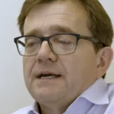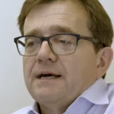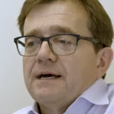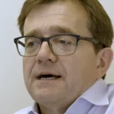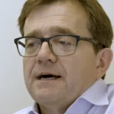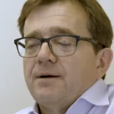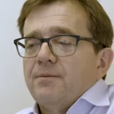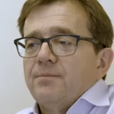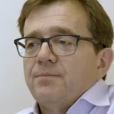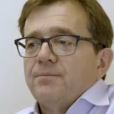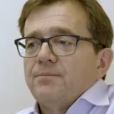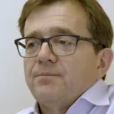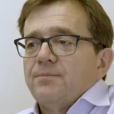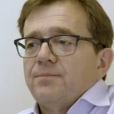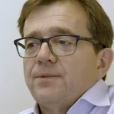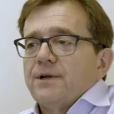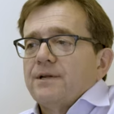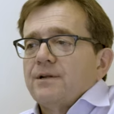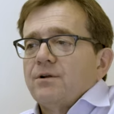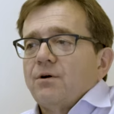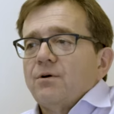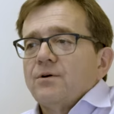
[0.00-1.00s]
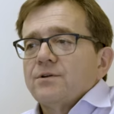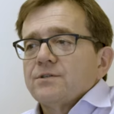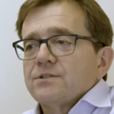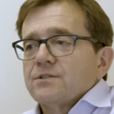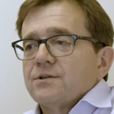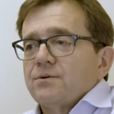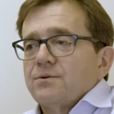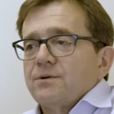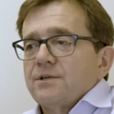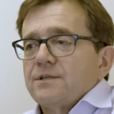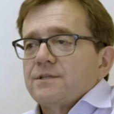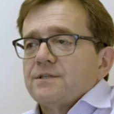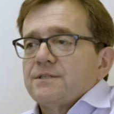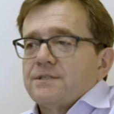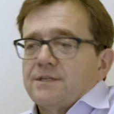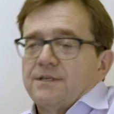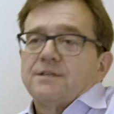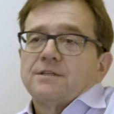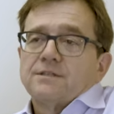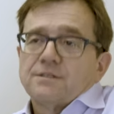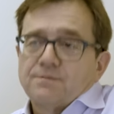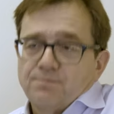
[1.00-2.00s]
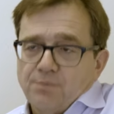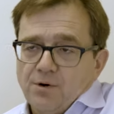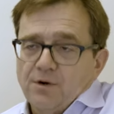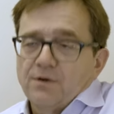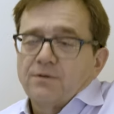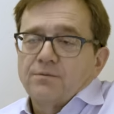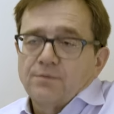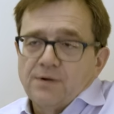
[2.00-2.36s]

But it also is part